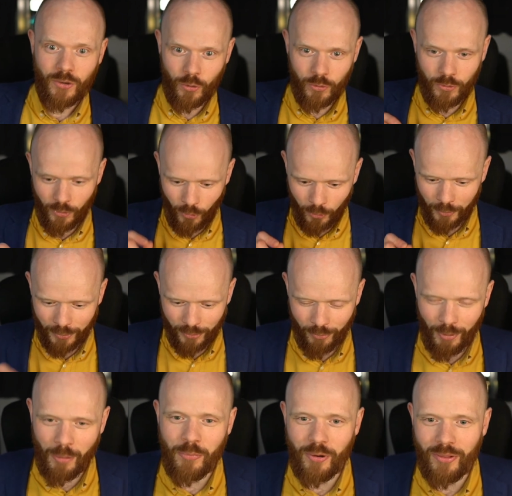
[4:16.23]
always
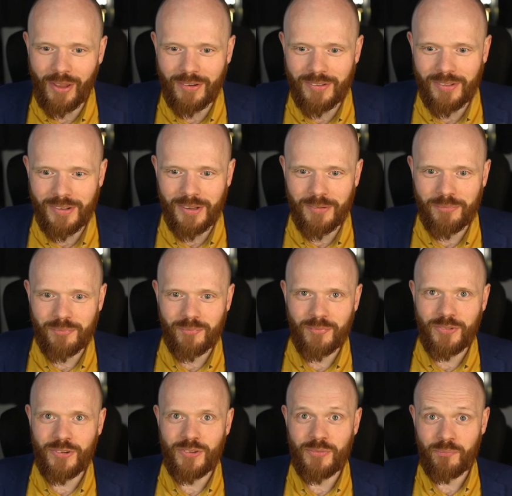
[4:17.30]
remember that
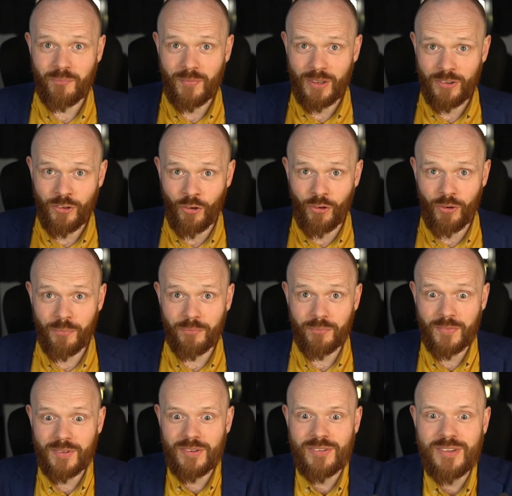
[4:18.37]
your
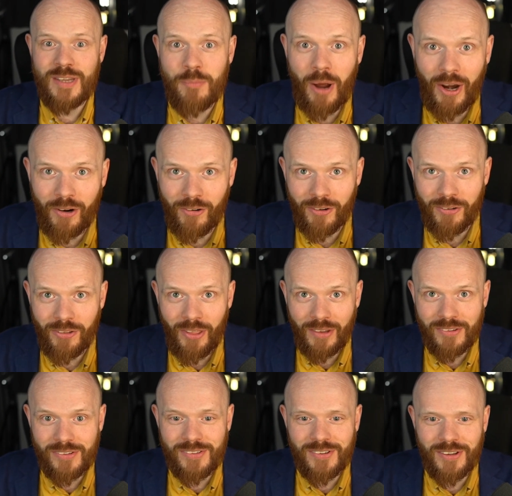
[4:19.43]
steam iron,
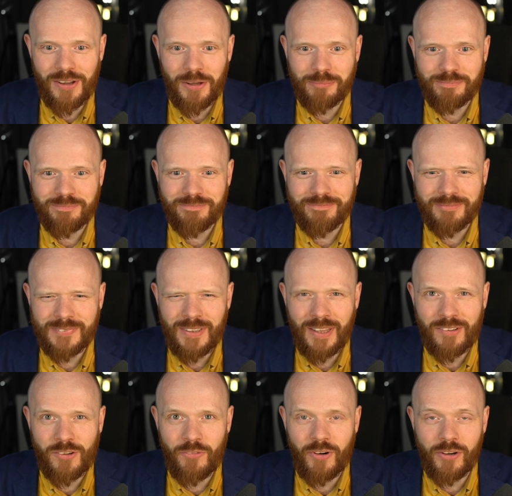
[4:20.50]
that's a
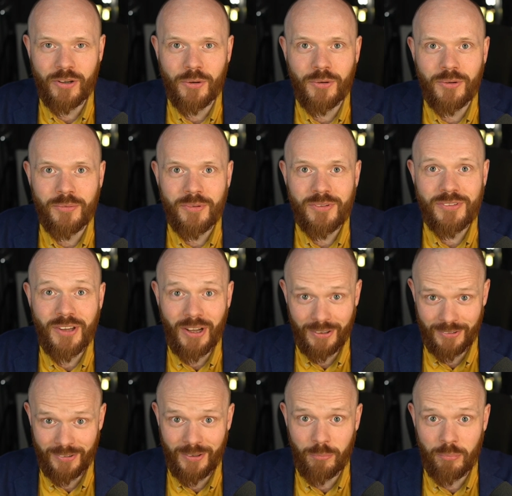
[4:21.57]
very good
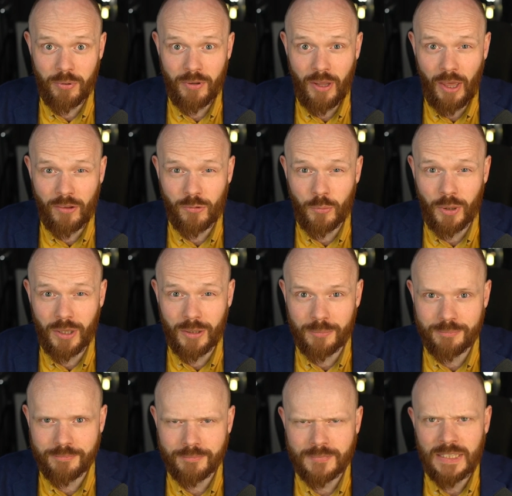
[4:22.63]
style tip as well.
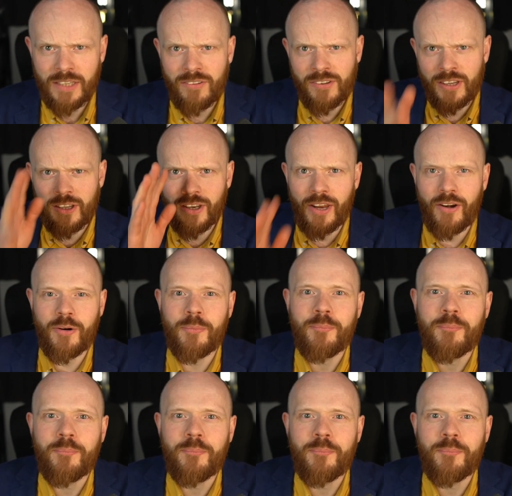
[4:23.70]
See you later.